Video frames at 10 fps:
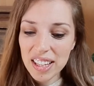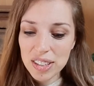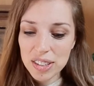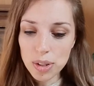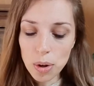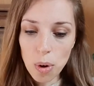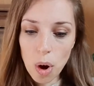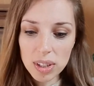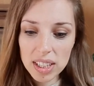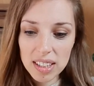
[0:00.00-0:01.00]
So
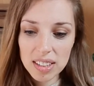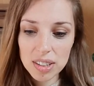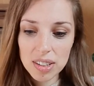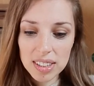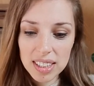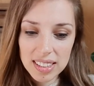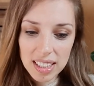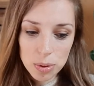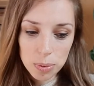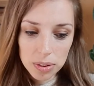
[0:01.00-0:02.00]
only the insecurely
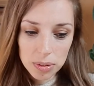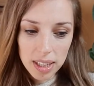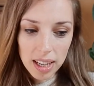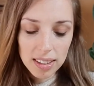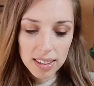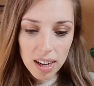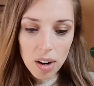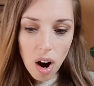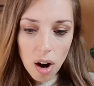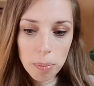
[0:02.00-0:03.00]
attached will do that. There
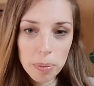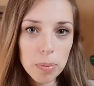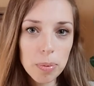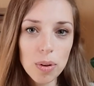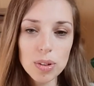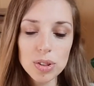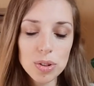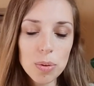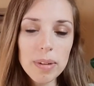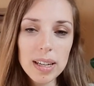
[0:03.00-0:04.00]
are people,
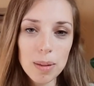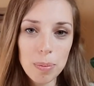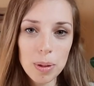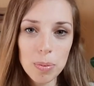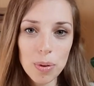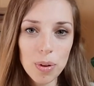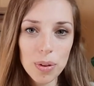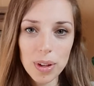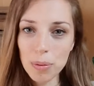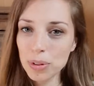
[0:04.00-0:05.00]
so many people,
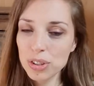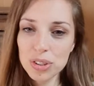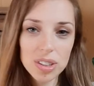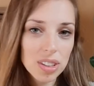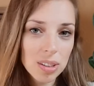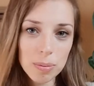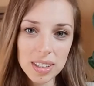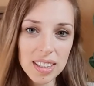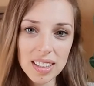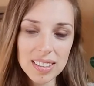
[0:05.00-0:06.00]
that will just
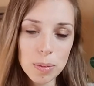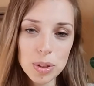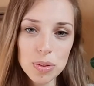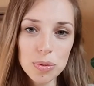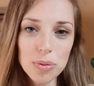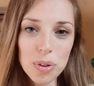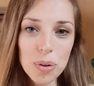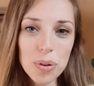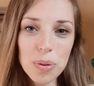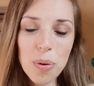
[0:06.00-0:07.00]
completely accept you for
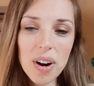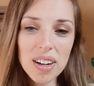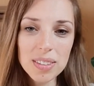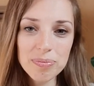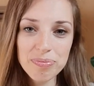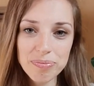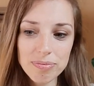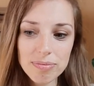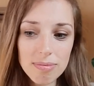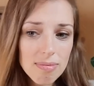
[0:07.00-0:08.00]
who you are,
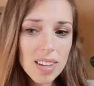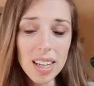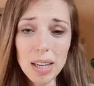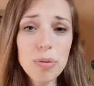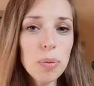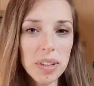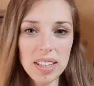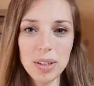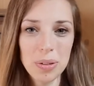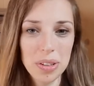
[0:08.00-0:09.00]
even when they
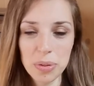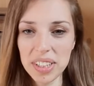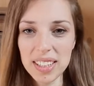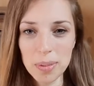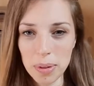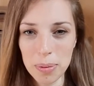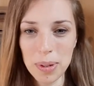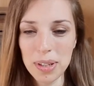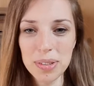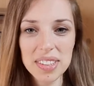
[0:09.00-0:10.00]
don't agree with
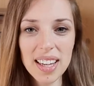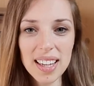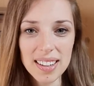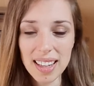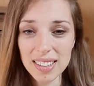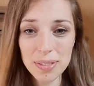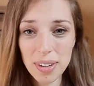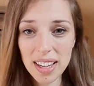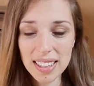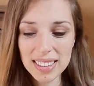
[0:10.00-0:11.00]
what you say. That's
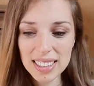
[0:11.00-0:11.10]
fine.